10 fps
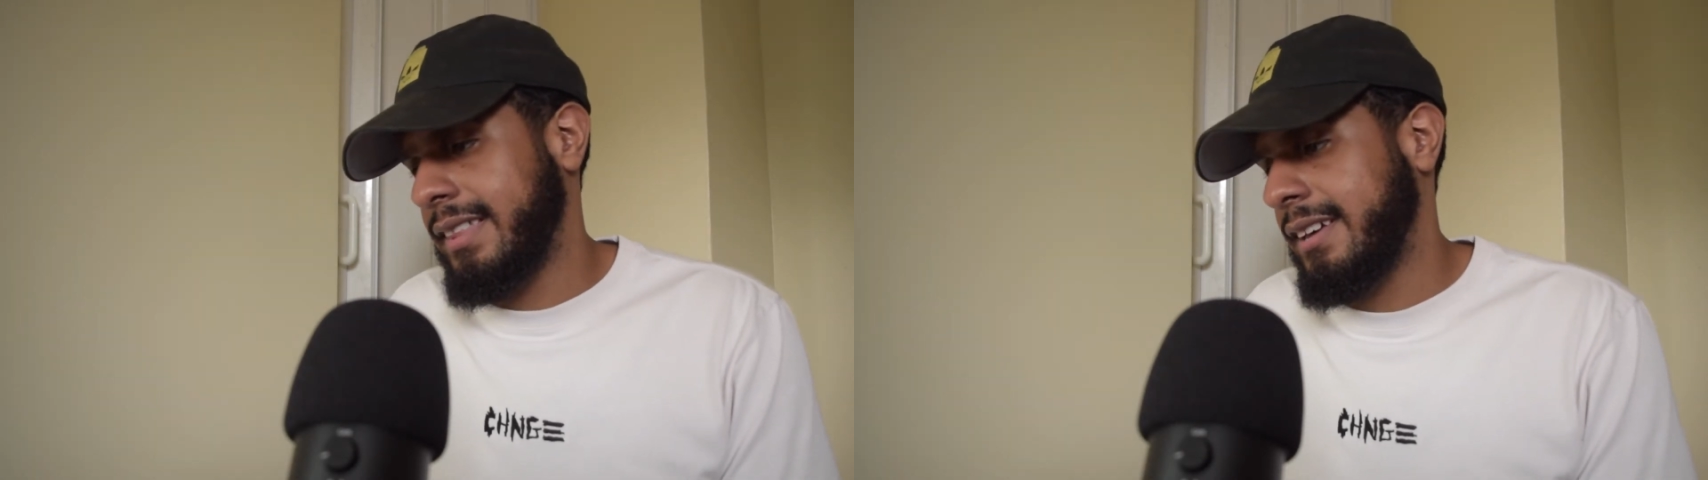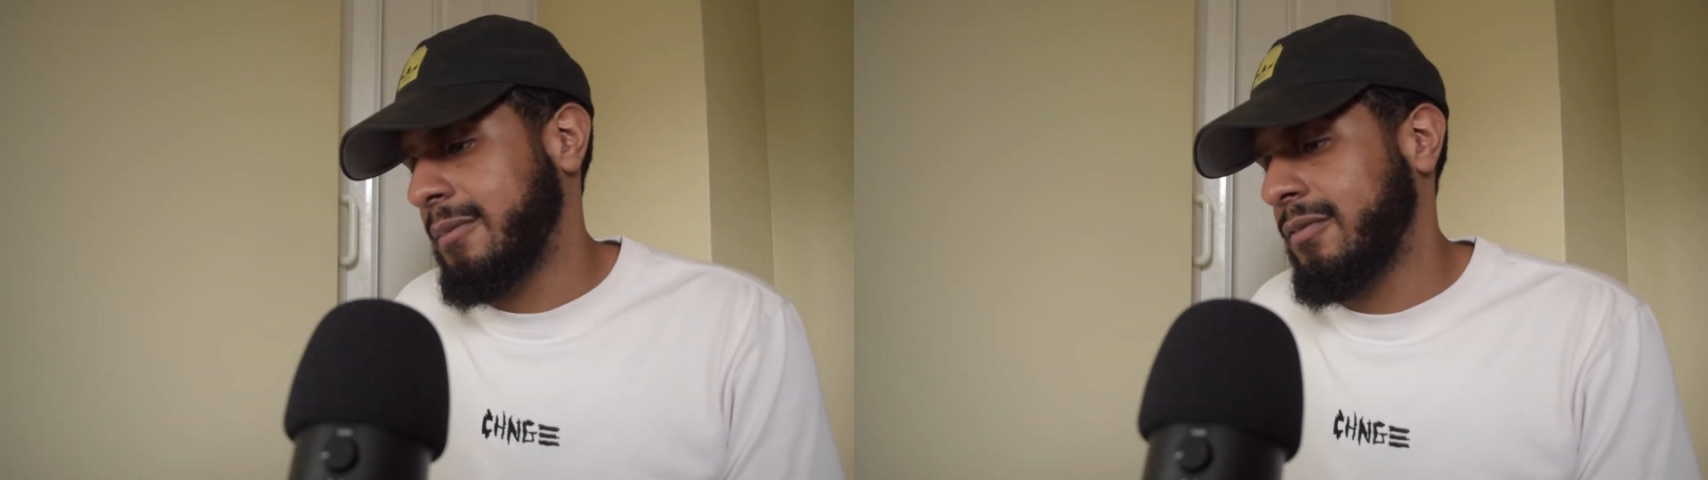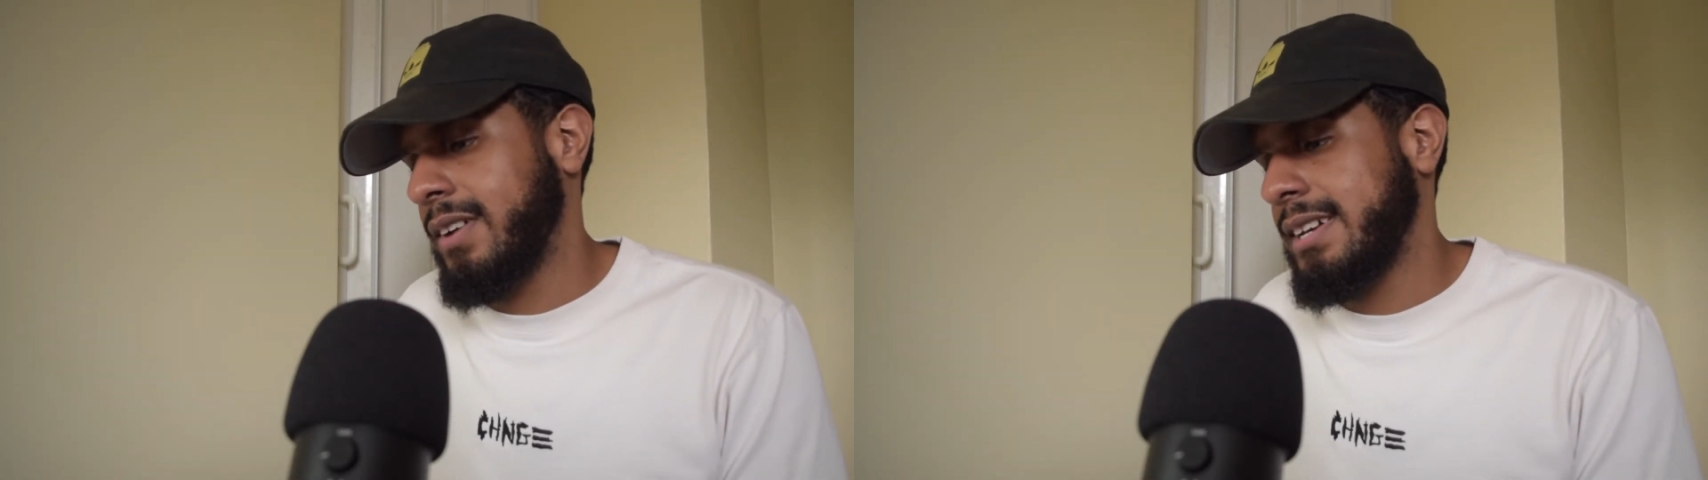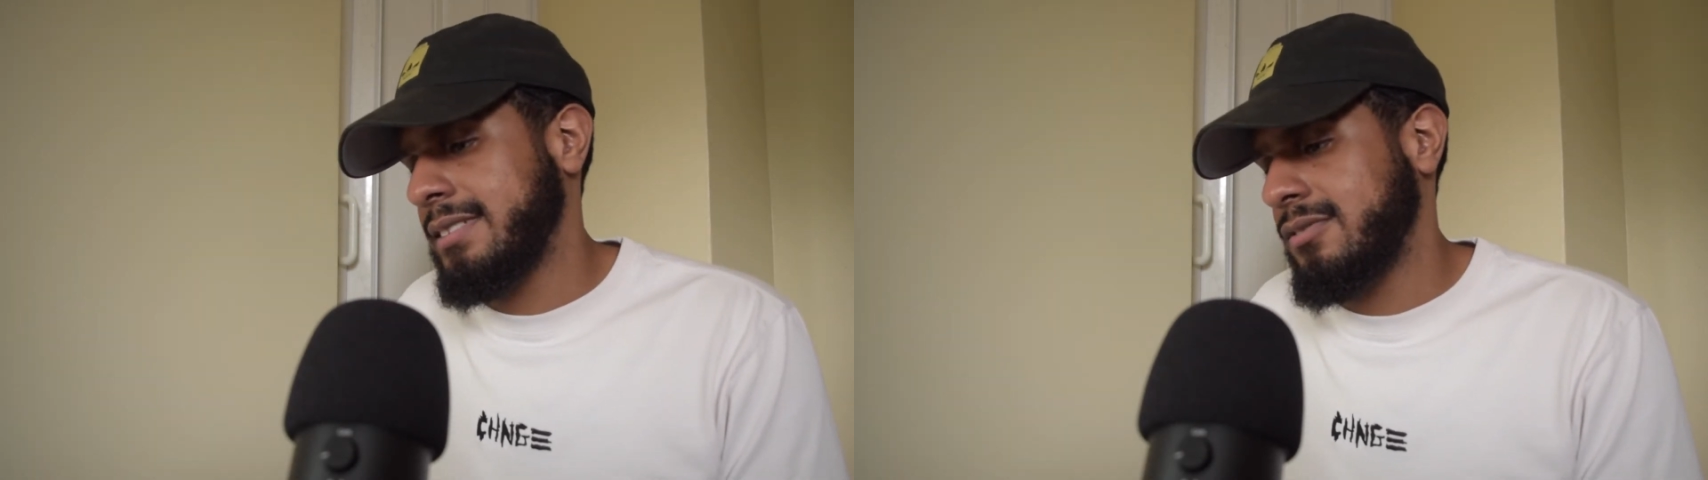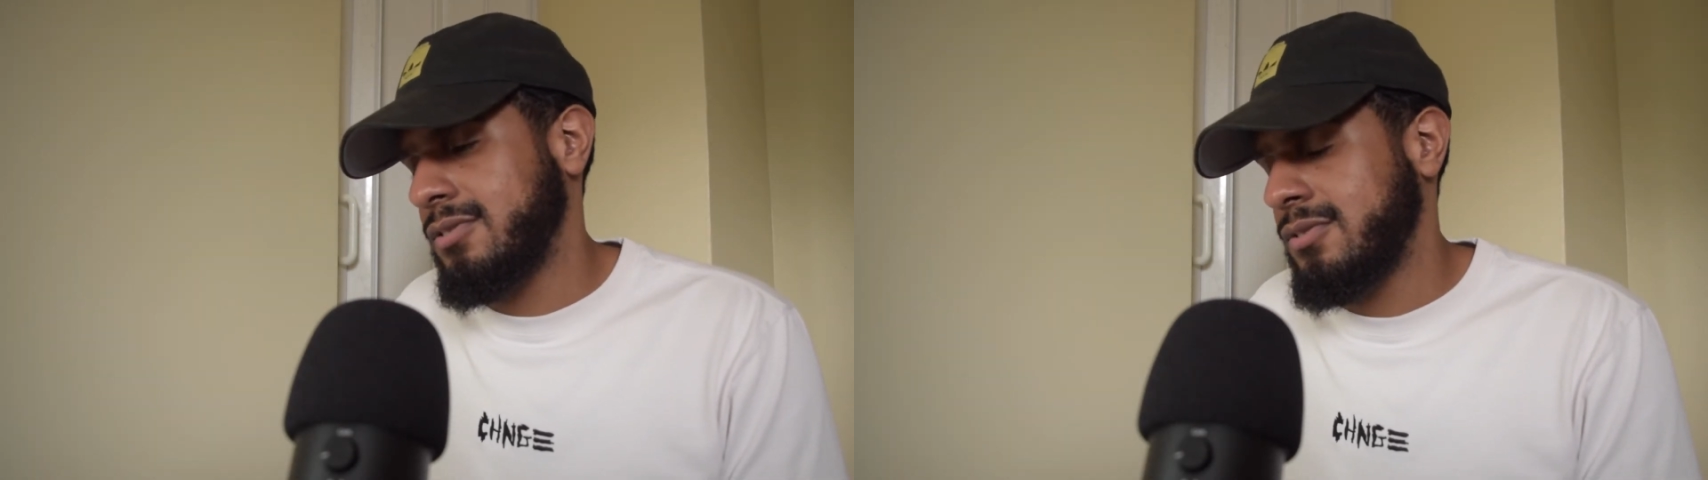they've been
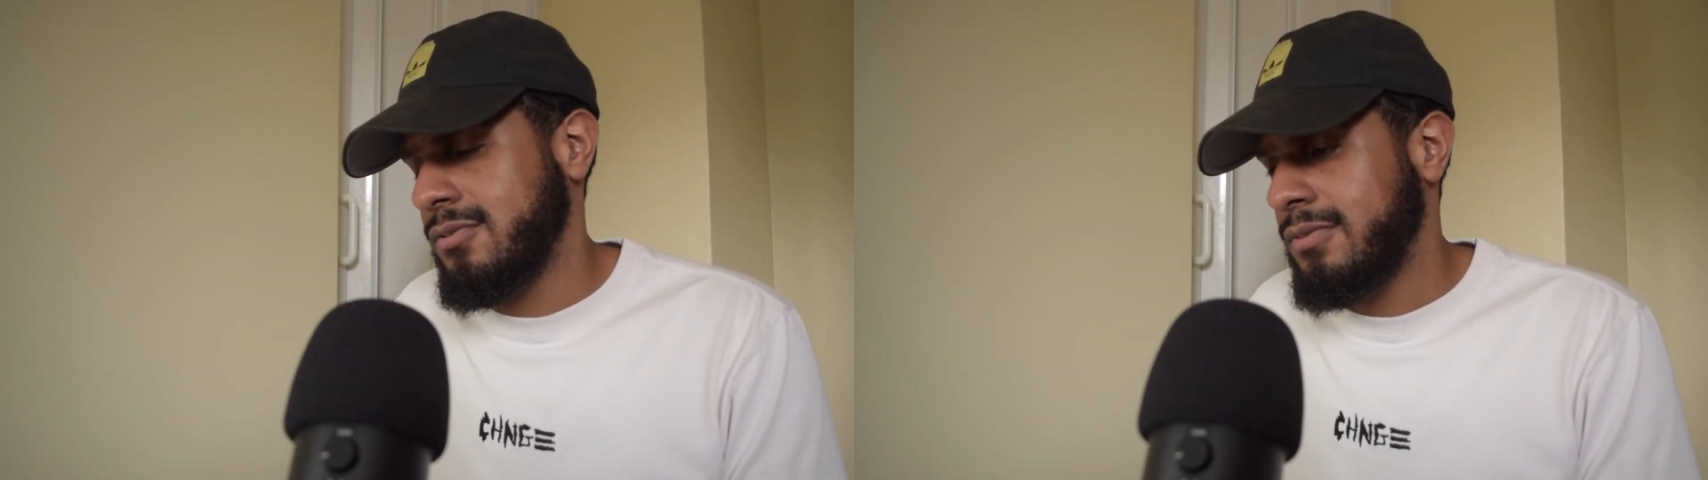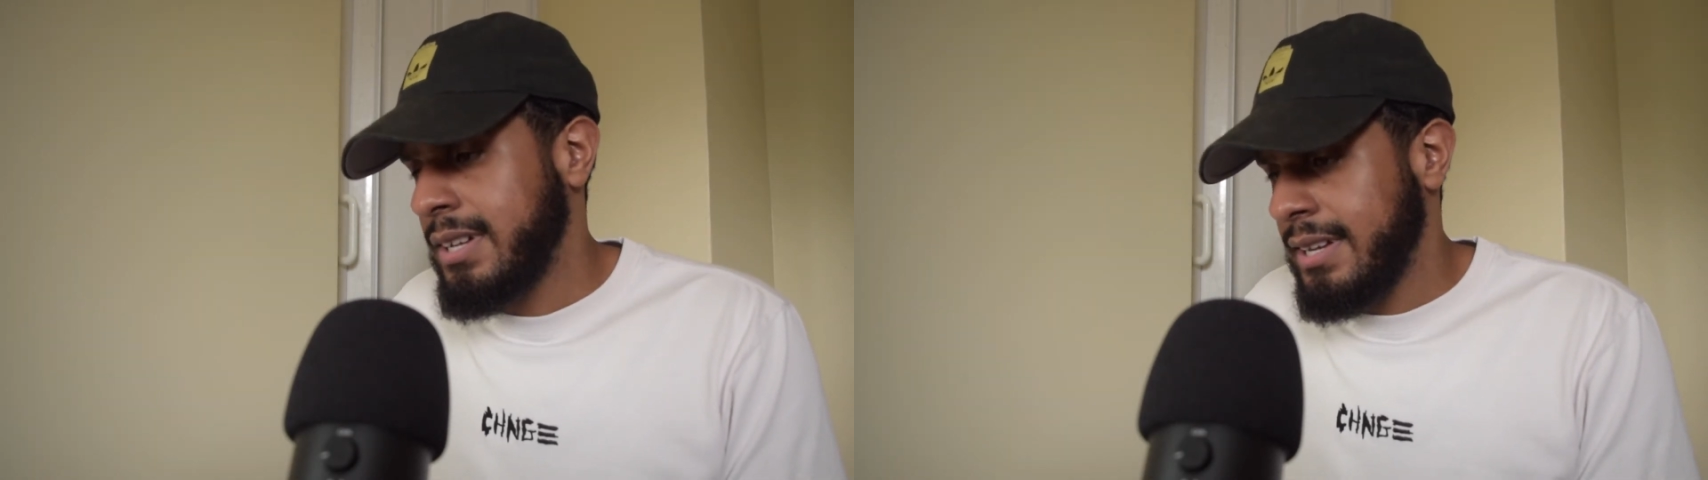rising too.